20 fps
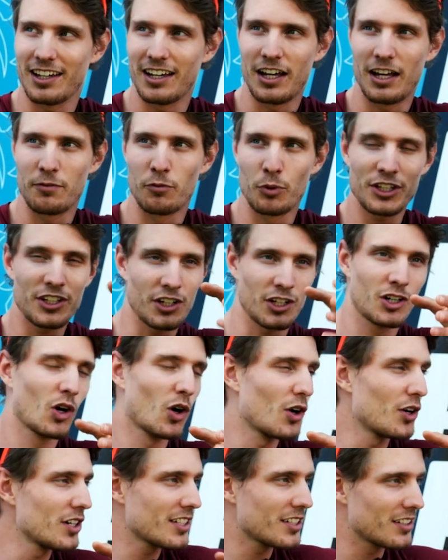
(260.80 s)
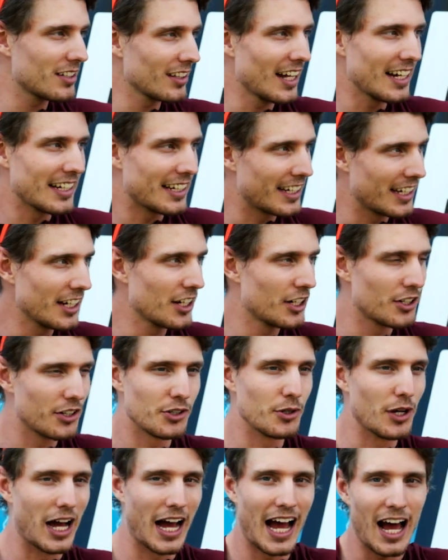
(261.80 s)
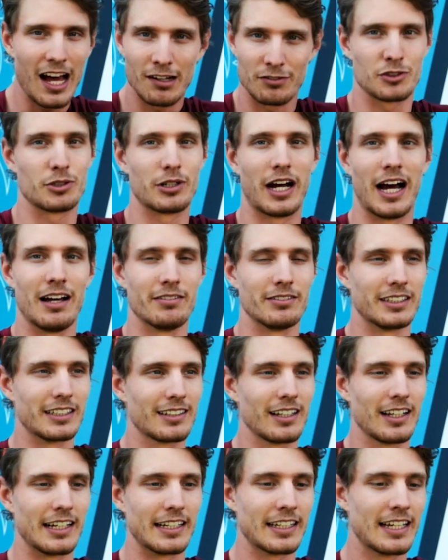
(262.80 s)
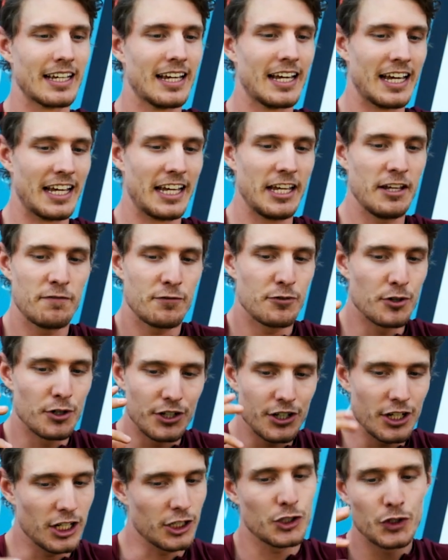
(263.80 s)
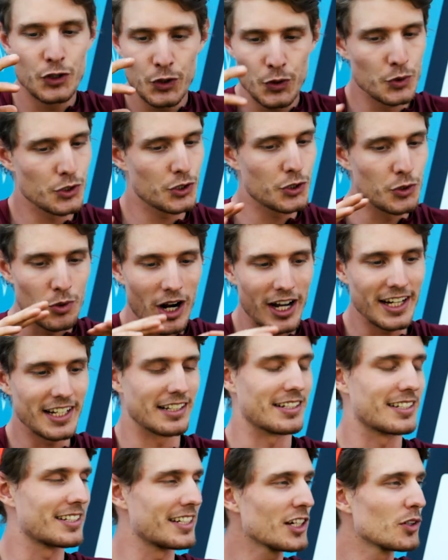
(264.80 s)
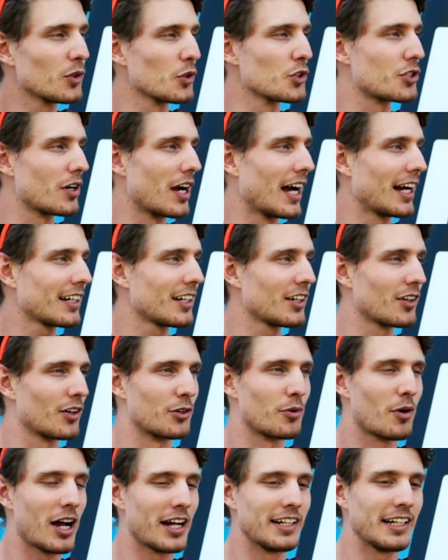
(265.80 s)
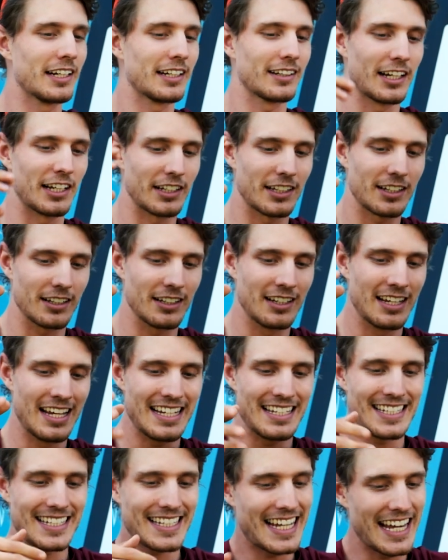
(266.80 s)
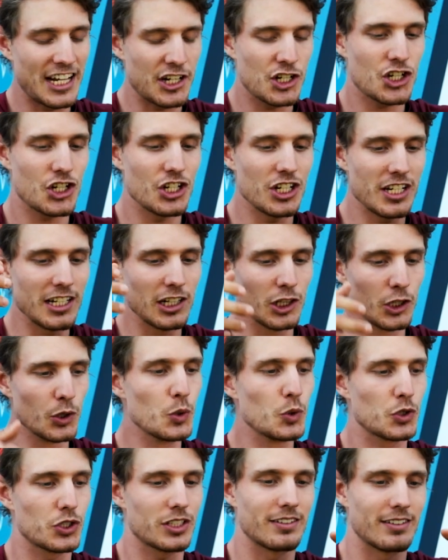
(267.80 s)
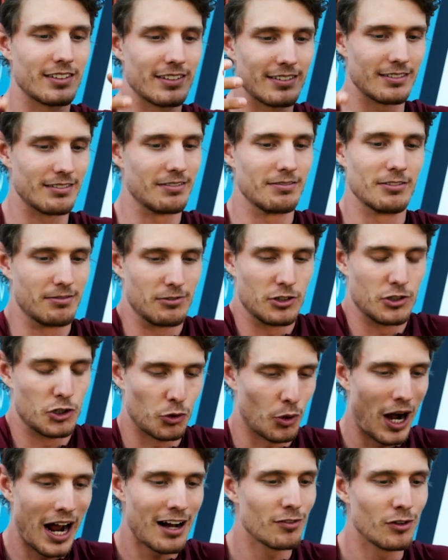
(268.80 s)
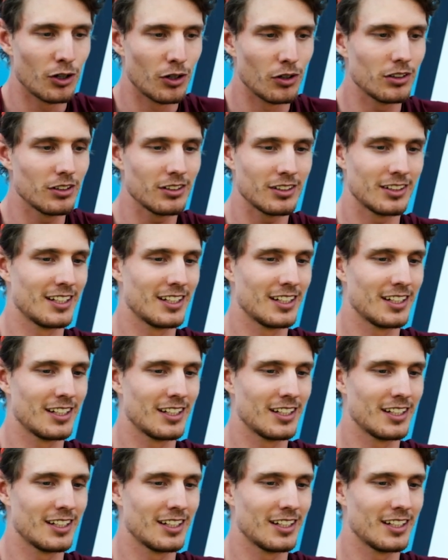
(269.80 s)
with a course like here, you have to have it. Like, if you're not used to riding single track or riding, like, sketchy, loose gravel,